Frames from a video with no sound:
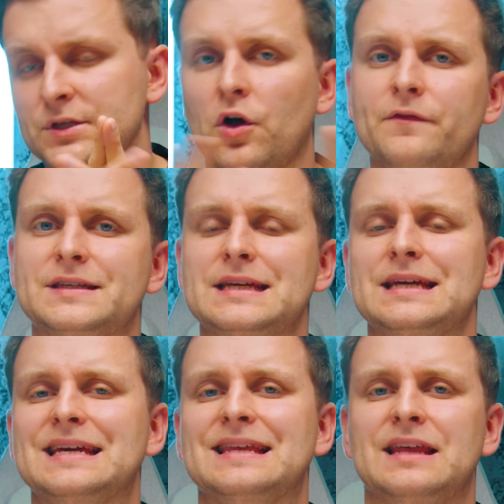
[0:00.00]
So
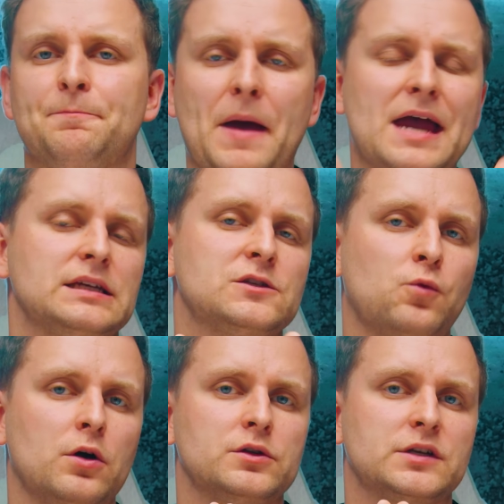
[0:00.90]
obviously the best
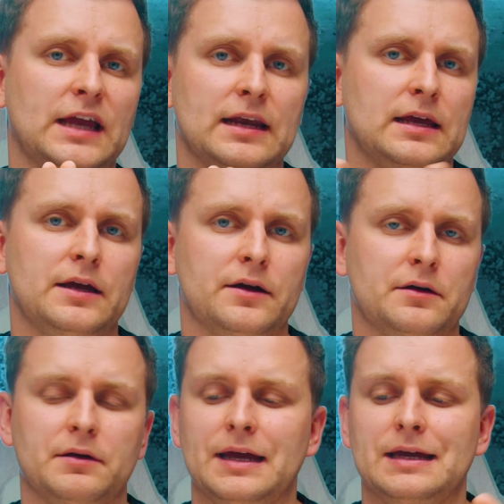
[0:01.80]
one to get
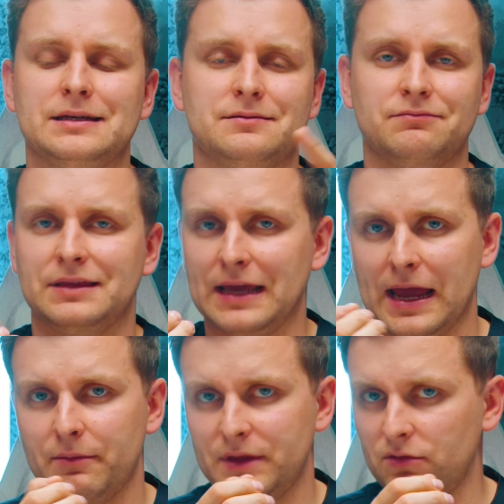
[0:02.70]
here is the A
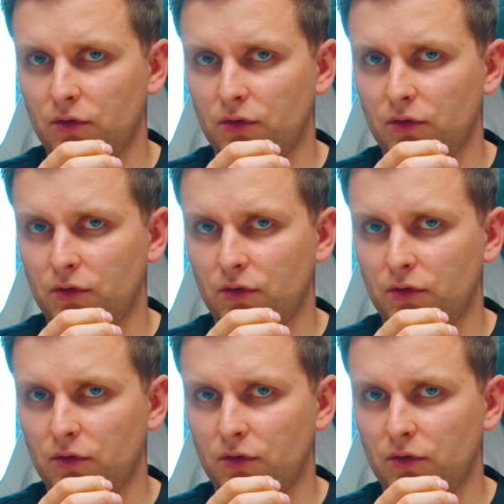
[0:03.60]
M D